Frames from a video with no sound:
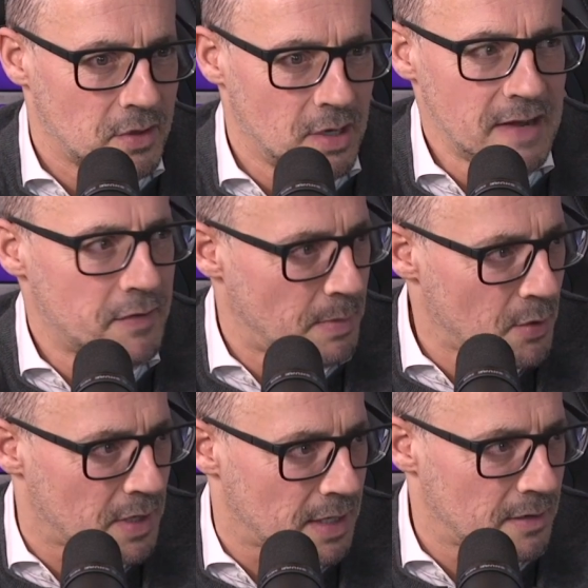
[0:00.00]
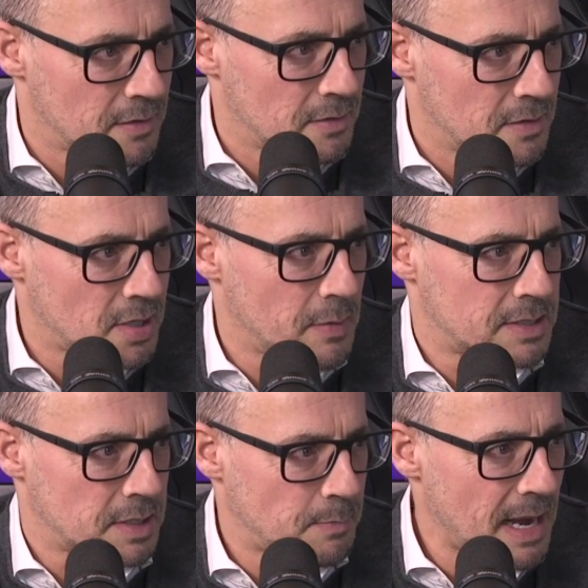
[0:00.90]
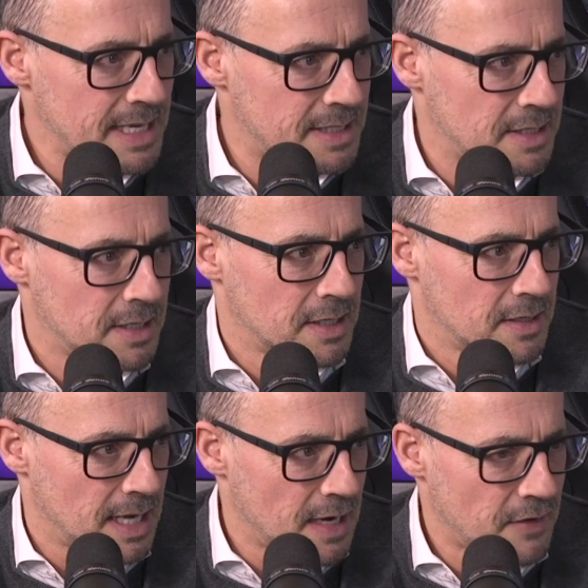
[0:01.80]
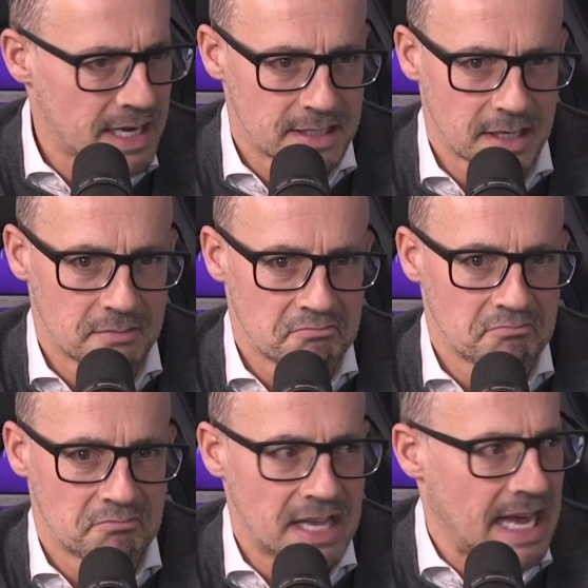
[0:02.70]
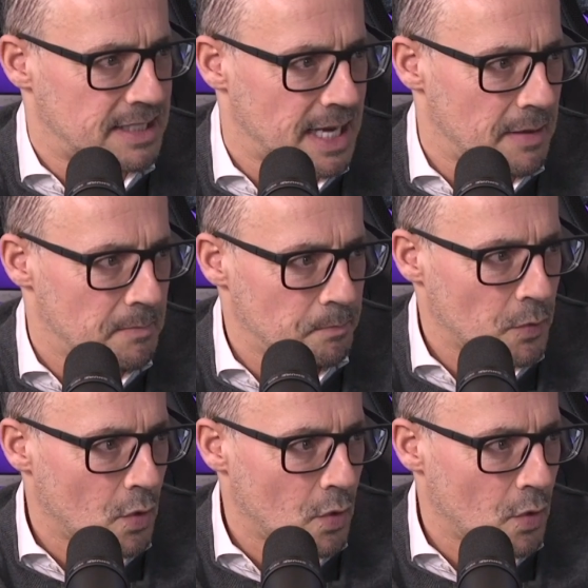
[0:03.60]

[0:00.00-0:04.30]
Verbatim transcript: You leave the building. So it's the space, the elevator, the exit.